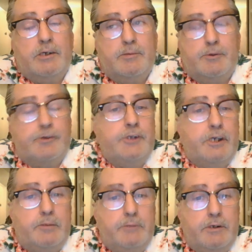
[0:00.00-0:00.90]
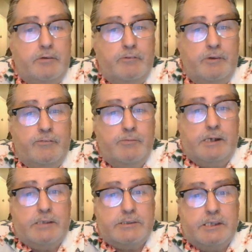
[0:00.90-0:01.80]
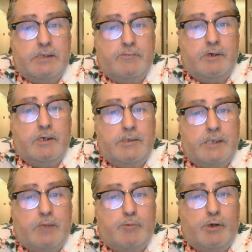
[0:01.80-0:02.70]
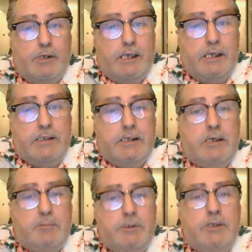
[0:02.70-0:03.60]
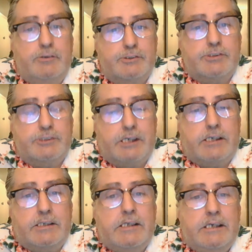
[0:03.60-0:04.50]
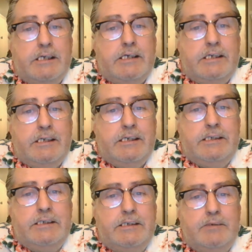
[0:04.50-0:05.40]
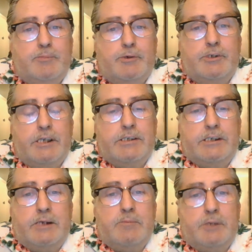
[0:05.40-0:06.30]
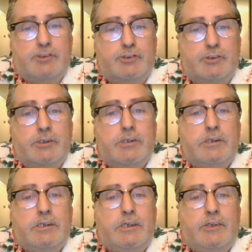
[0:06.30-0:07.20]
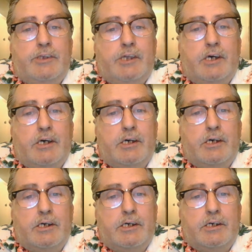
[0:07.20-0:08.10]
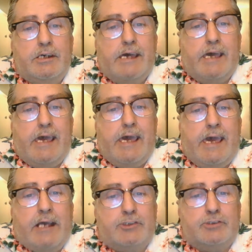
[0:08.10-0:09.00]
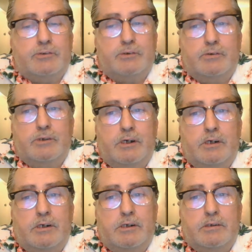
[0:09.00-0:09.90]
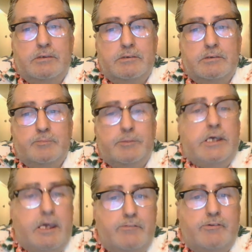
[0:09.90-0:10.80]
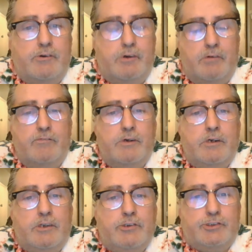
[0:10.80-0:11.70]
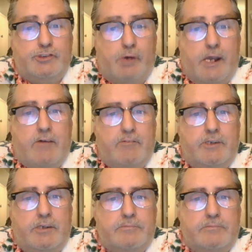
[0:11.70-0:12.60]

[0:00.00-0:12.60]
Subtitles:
predicament, or if you might say, of 9.8 meters a second. He predicted and measured the actual behavior of this gravity.